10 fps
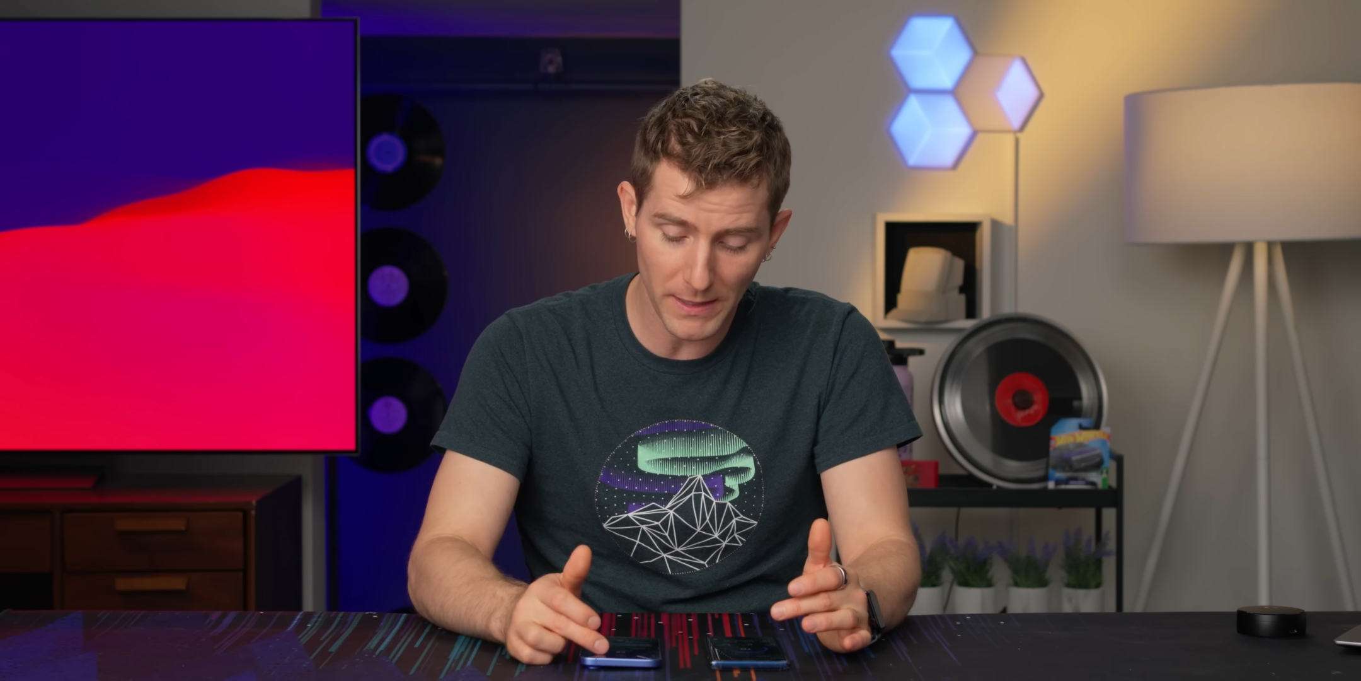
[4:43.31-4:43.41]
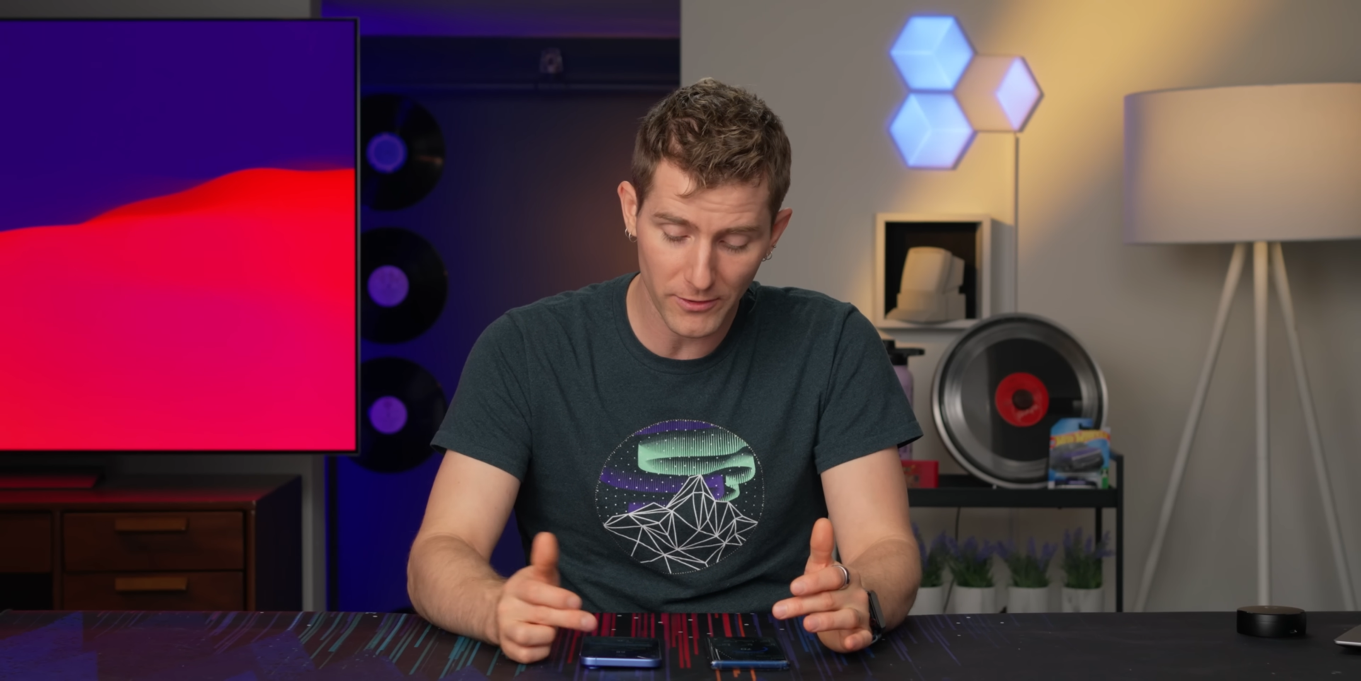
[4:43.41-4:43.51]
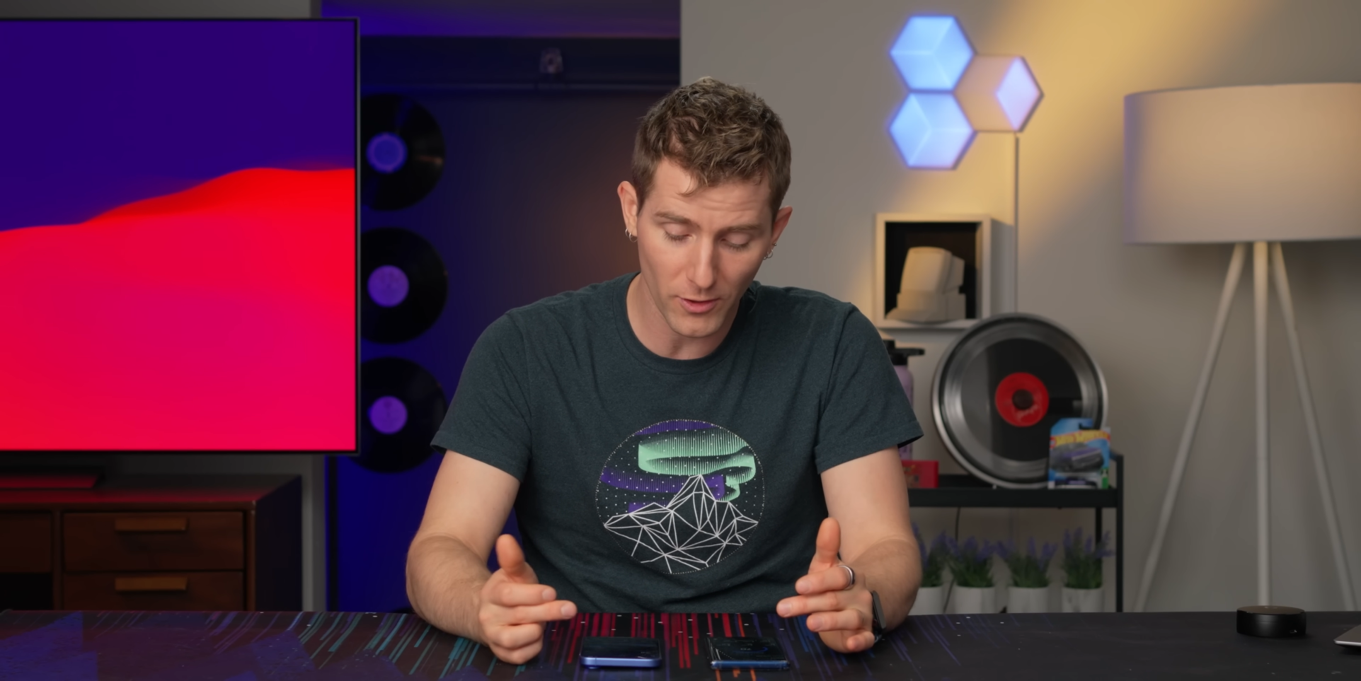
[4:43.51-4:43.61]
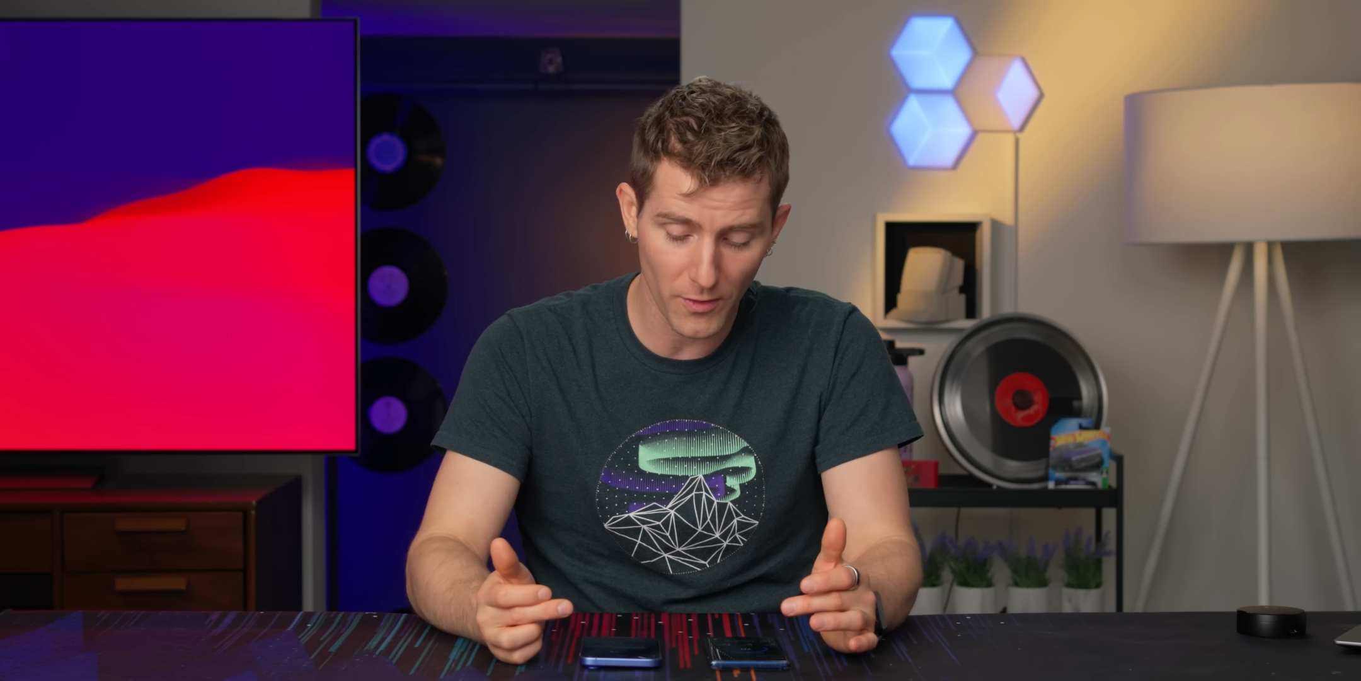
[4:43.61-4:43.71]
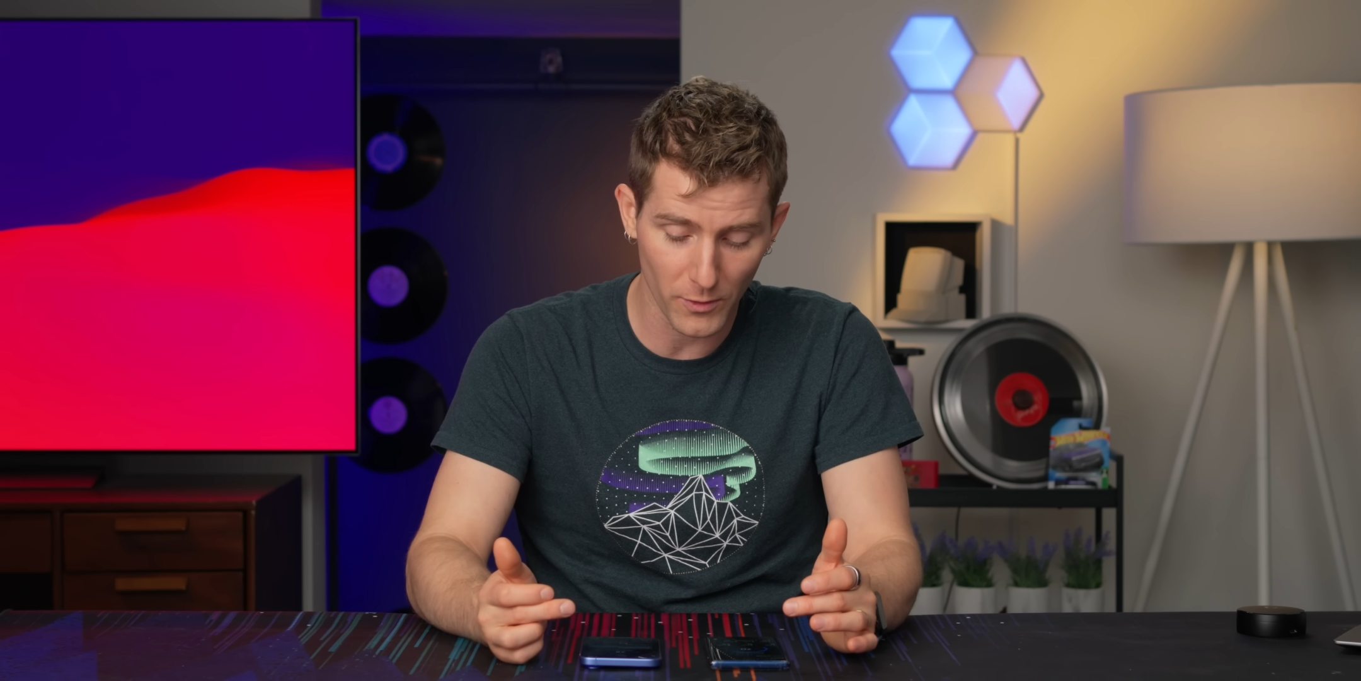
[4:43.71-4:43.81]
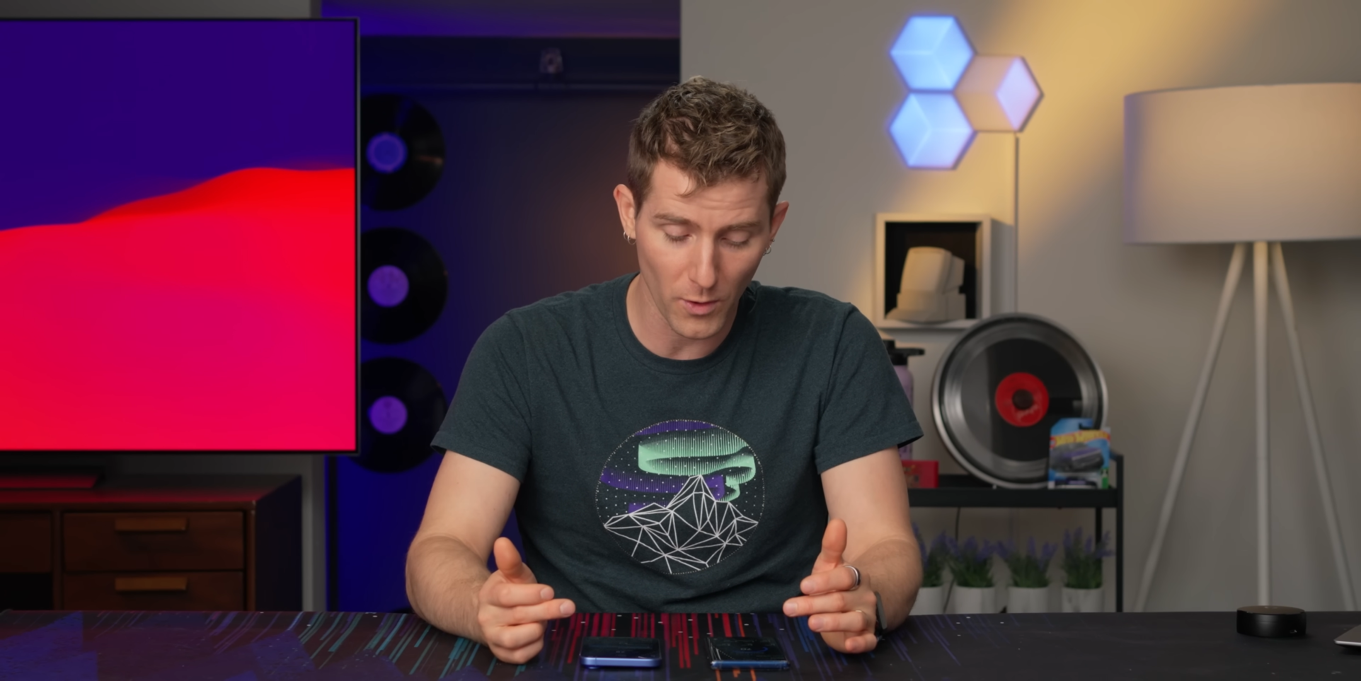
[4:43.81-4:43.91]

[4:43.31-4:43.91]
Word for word: based on the